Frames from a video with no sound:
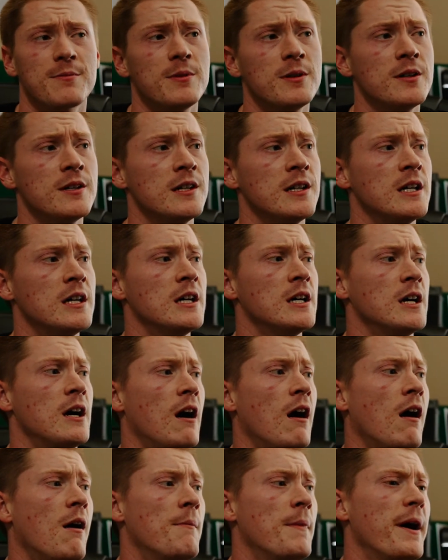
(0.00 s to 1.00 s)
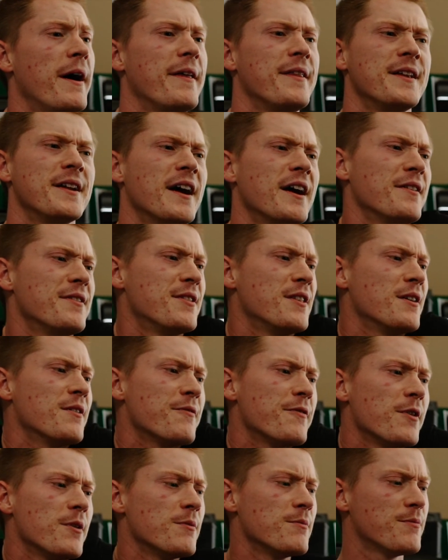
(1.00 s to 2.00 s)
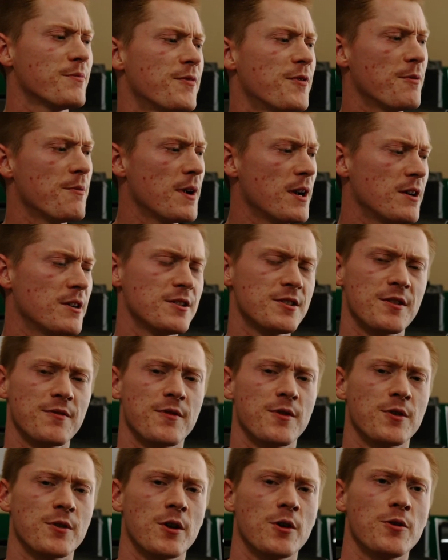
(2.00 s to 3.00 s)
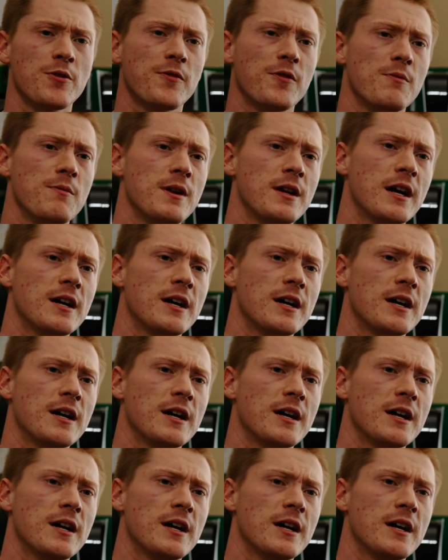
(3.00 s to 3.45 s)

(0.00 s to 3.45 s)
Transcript: But um, and then I think from from areas of growth for me,